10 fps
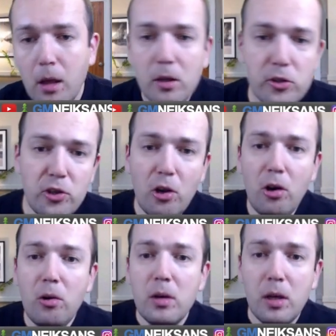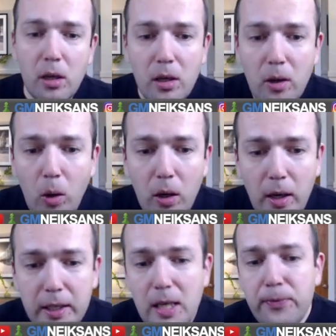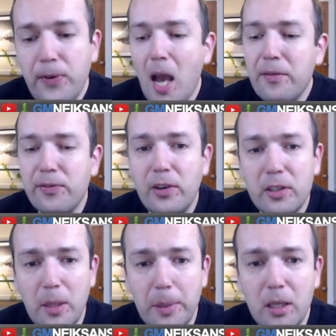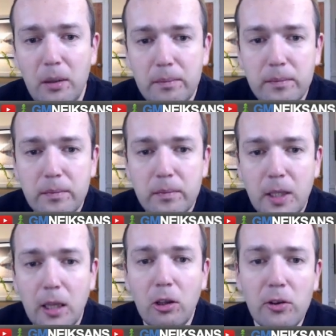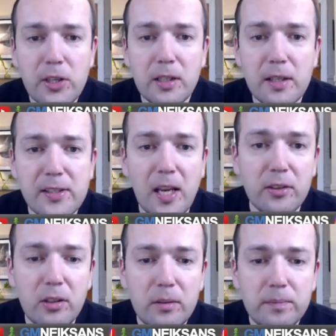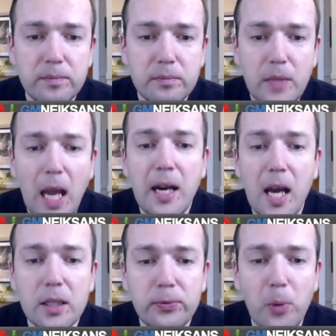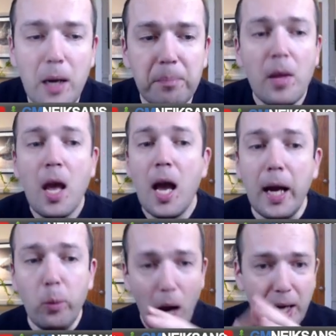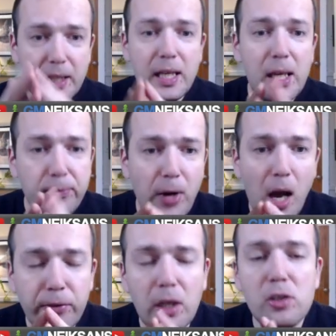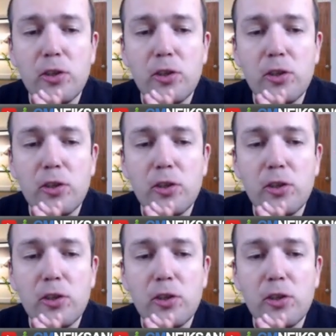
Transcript: So e5 is very typical, closing the center, and knight f1. And why e5 is